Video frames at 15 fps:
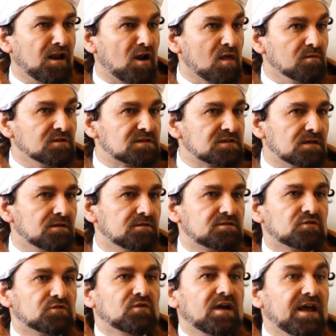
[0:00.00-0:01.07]
In other words,
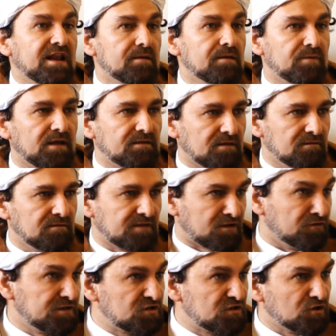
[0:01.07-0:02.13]
to elevate the
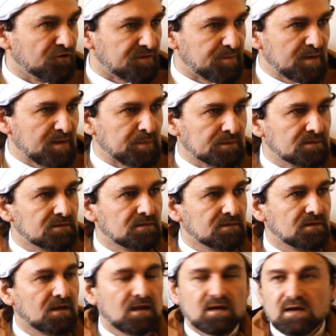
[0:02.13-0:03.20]
condition of the people
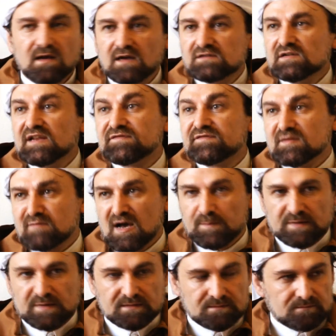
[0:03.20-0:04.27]
and to lift them
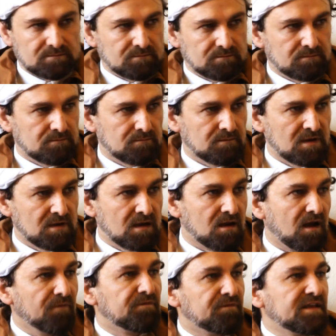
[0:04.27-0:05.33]
up
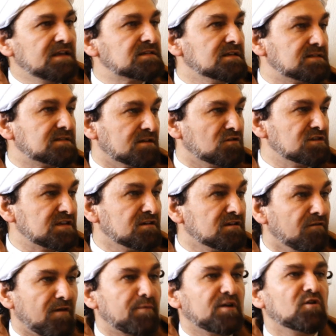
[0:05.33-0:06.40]
and this is the
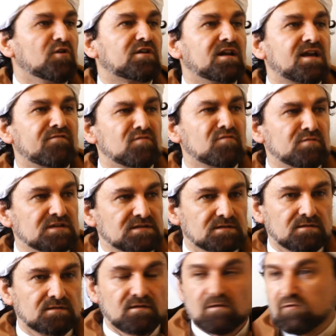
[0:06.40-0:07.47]
concern of every local
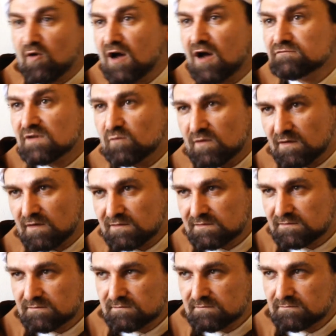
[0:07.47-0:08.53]
government throughout the world.